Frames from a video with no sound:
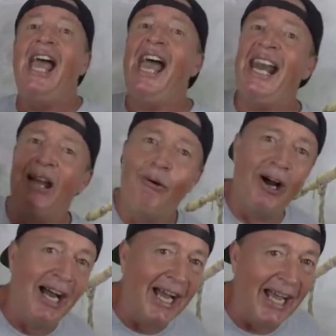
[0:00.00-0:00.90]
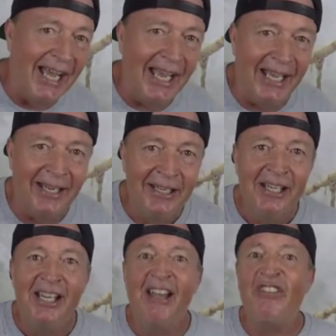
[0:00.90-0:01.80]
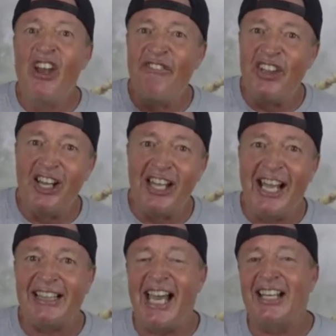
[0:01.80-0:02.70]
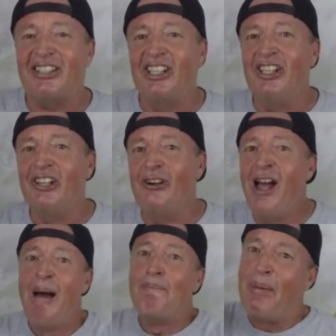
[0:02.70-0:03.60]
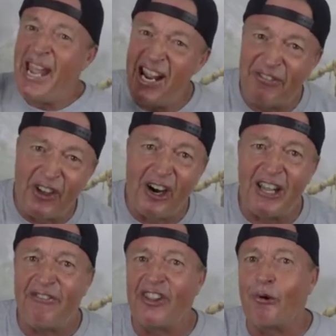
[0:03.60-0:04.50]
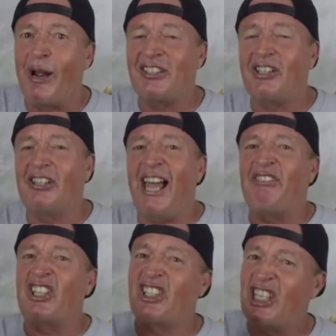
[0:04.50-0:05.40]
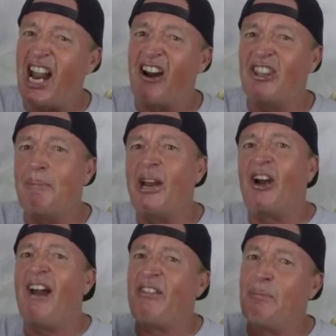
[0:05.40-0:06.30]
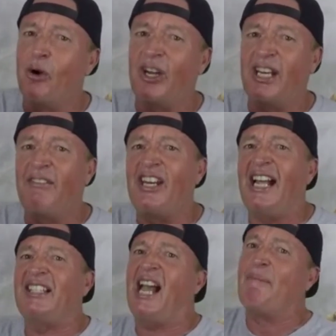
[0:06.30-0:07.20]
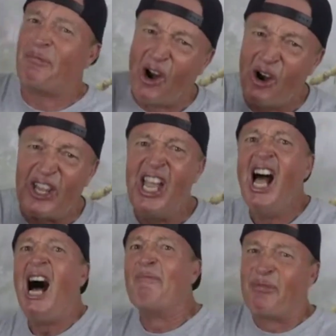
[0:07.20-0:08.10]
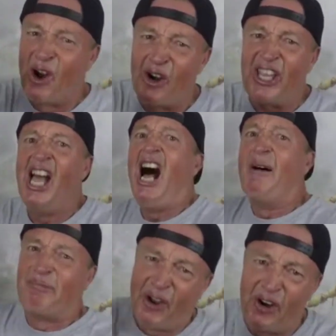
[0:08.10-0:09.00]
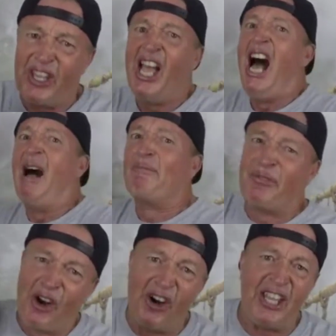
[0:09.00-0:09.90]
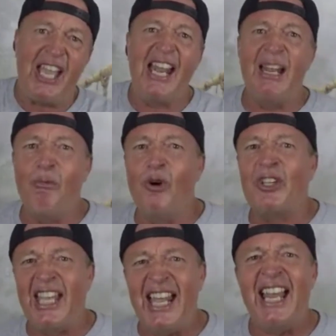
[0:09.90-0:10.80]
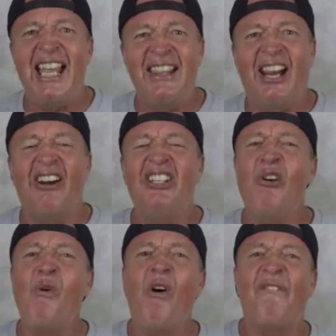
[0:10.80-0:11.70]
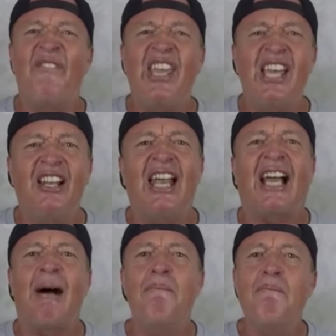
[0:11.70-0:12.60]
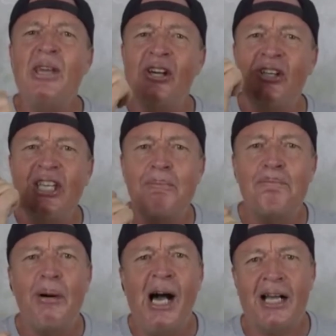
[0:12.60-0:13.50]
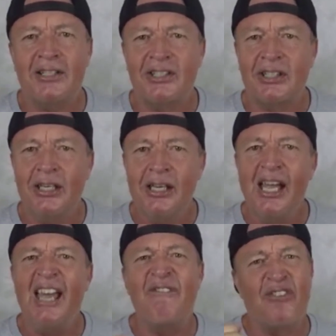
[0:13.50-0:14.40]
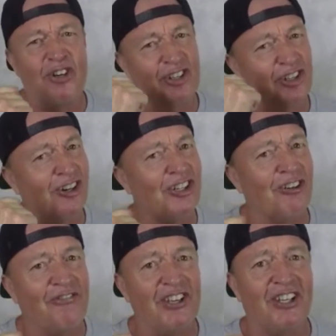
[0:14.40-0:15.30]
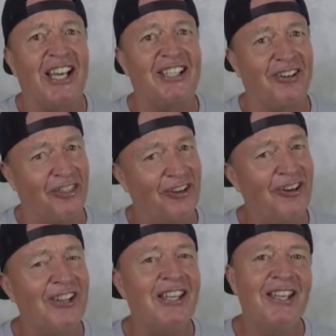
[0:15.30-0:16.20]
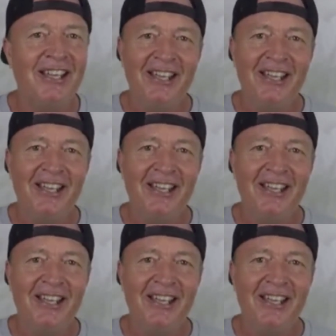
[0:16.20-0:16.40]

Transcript: Anyway, if you feel like that too, be 30 for the rest of your life. Just stare in the mirror every morning and every night and say, I'm 30, I'm 30, I'm 30, I'm 30. And it will get in there and you will feel like a million bucks. And for sure, you'll feel like you're 30.